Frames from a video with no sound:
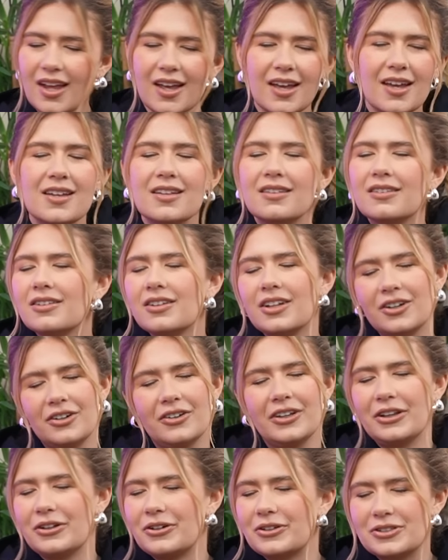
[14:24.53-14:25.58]
It
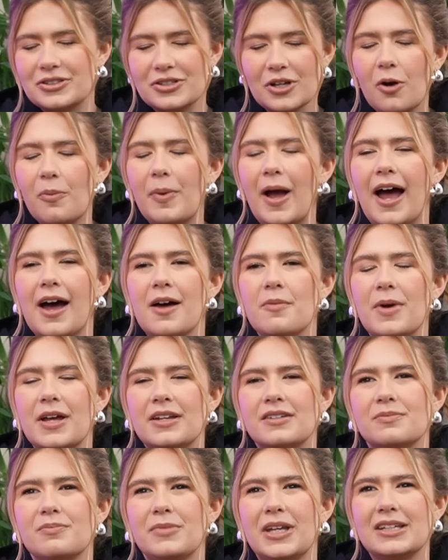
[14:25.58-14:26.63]
literally looked so bad.
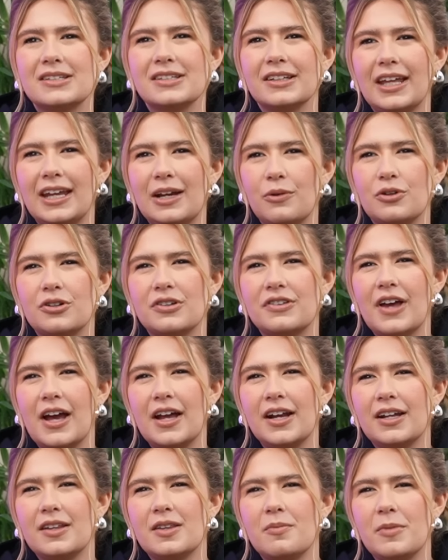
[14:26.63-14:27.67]
And me and Delaney were
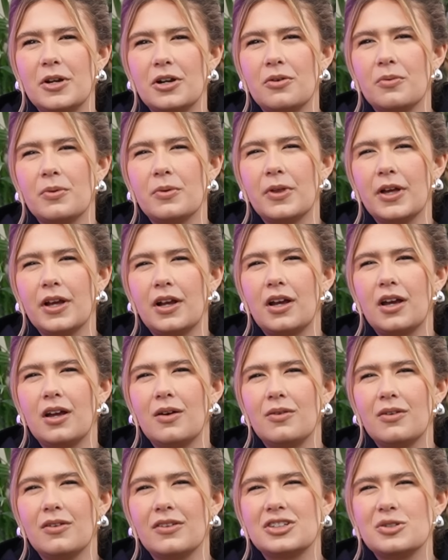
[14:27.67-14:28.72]
deciding in the mirror. We're like,
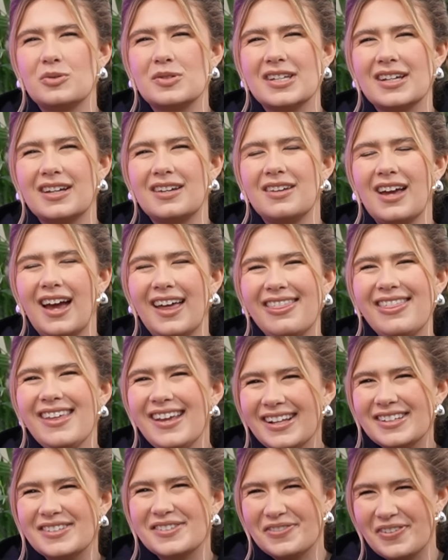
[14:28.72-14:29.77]
she was like, I
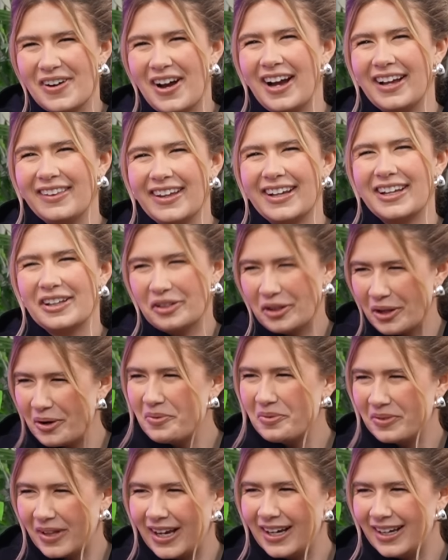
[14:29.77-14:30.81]
think it's fine. Like in low
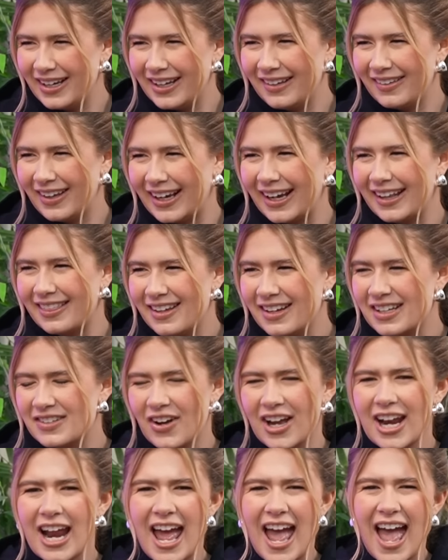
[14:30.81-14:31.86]
lighting, like I think it's
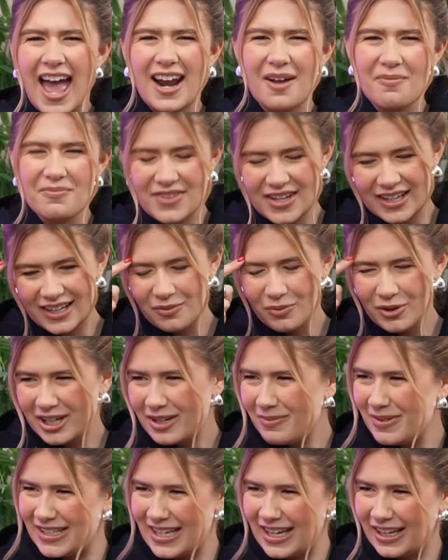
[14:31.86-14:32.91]
fine. And I'm thinking we're
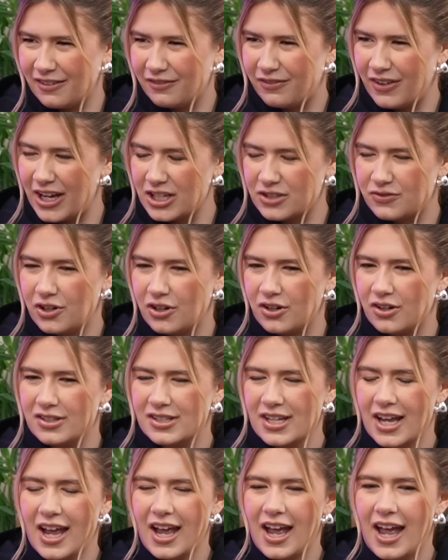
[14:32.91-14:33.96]
going to be taking flash photos.
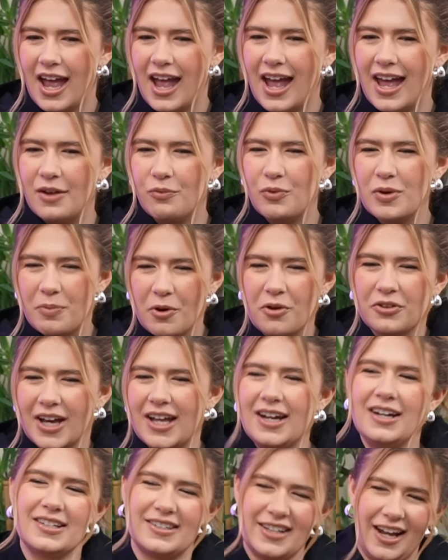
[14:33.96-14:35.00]
And we both kind
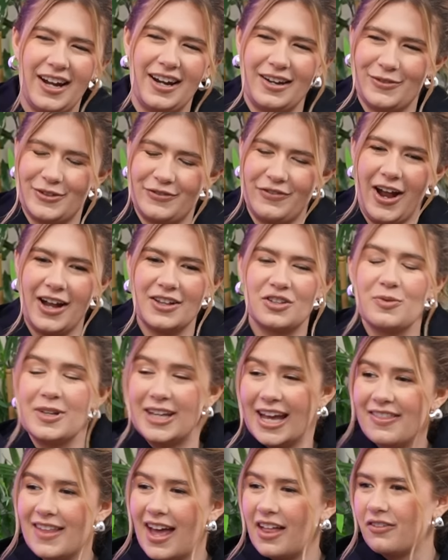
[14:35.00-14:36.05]
of decided it was fine. So we
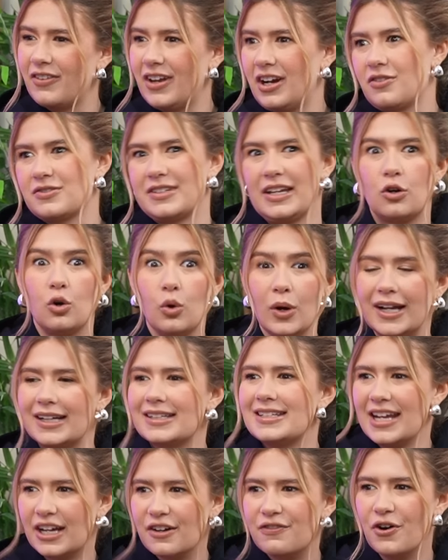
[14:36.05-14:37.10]
get in the elevator. I was like, quick,
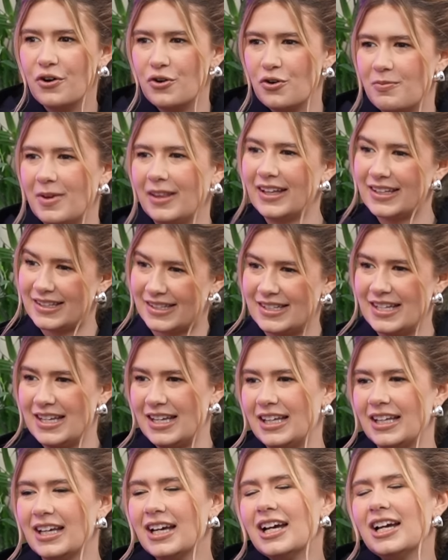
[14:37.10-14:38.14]
take a photo of me. Let's
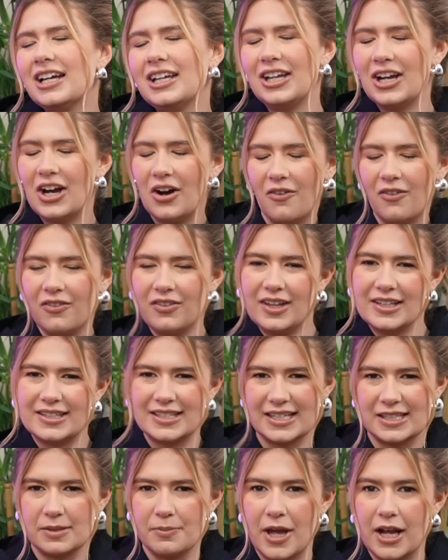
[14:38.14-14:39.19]
see, let's
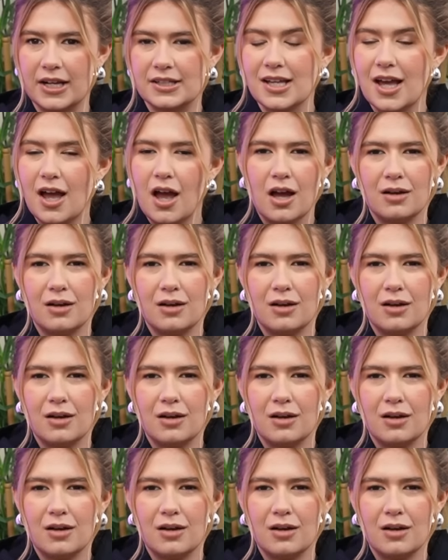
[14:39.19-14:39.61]
take some pics.